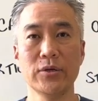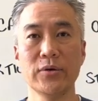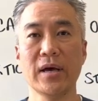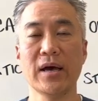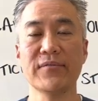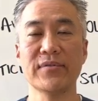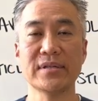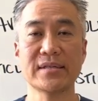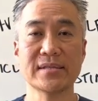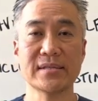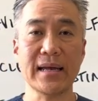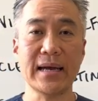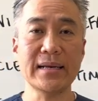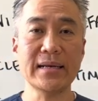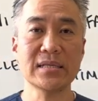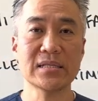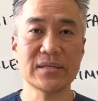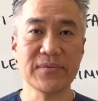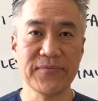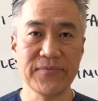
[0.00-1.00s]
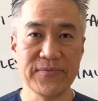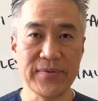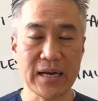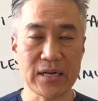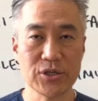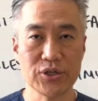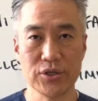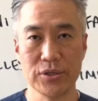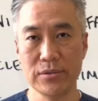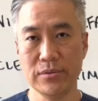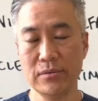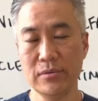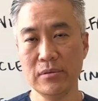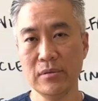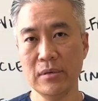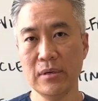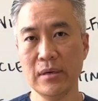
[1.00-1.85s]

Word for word: you have a sinus infection,